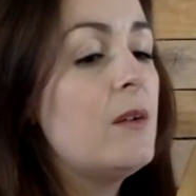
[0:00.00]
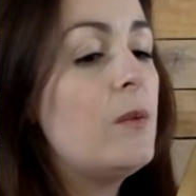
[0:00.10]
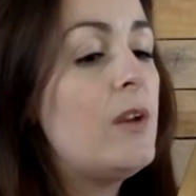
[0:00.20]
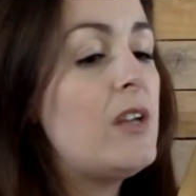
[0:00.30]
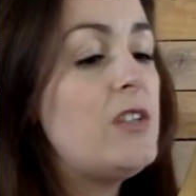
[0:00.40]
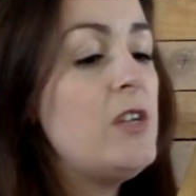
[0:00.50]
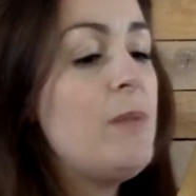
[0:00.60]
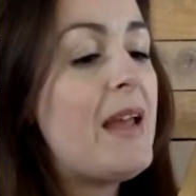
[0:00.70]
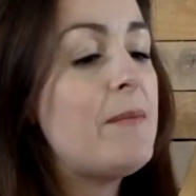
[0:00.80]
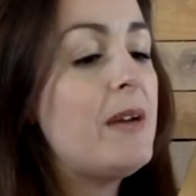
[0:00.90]
when I do
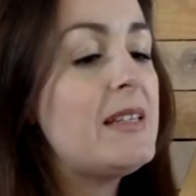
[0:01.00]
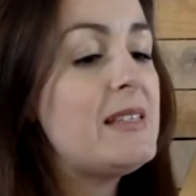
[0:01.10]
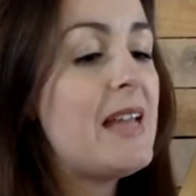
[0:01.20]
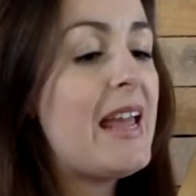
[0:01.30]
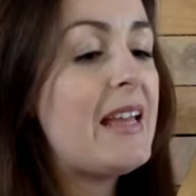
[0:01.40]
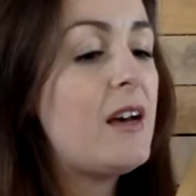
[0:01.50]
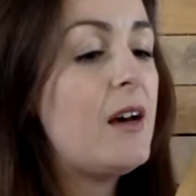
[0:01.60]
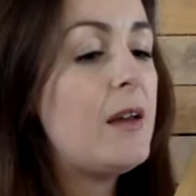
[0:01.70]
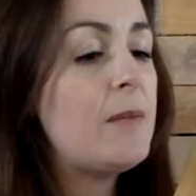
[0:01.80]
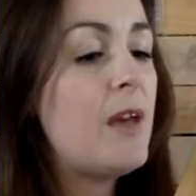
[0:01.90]
paint my snake,
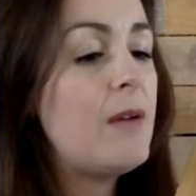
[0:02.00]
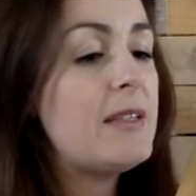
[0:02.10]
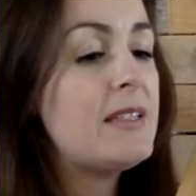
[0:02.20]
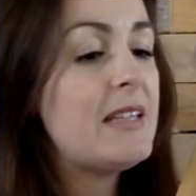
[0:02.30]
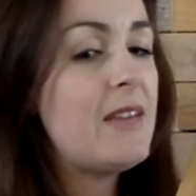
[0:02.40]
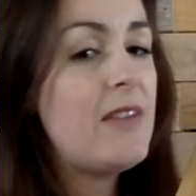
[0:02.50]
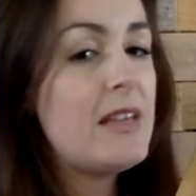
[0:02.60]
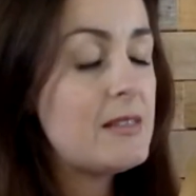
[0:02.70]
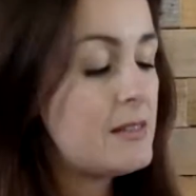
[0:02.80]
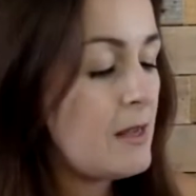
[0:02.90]
I'm going to give
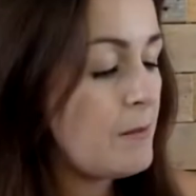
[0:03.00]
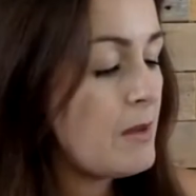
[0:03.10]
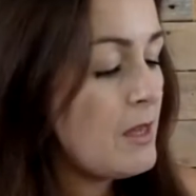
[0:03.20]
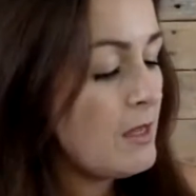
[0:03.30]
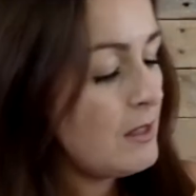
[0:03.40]
it some